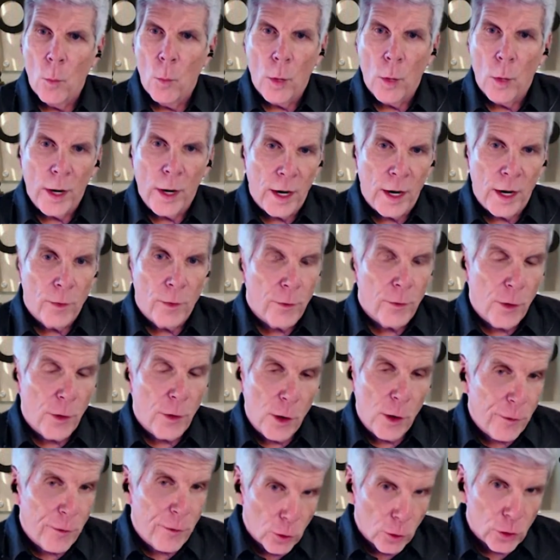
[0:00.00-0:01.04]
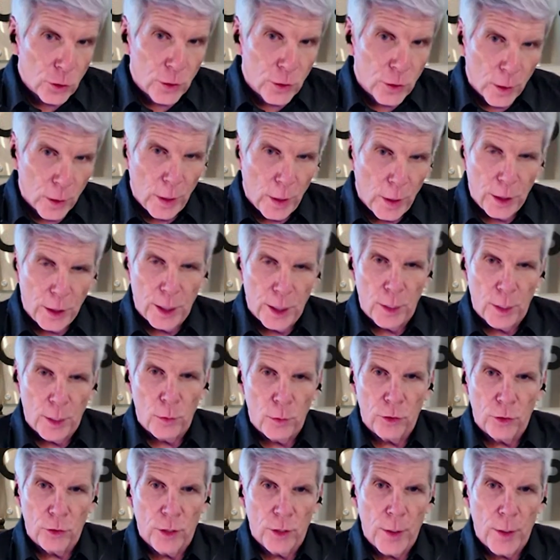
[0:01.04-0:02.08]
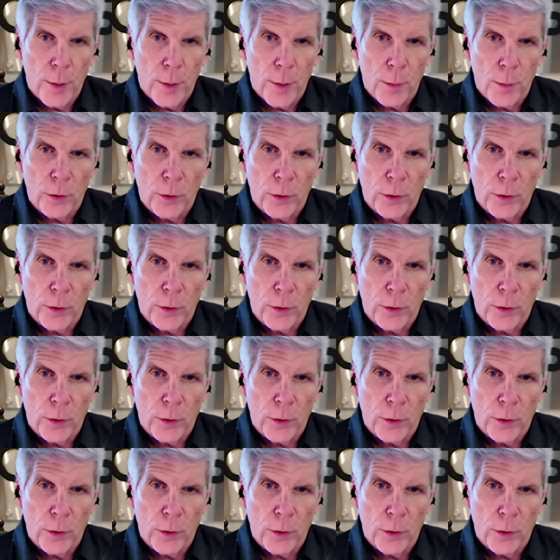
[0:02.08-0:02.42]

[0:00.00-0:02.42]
Very first thing we did was came up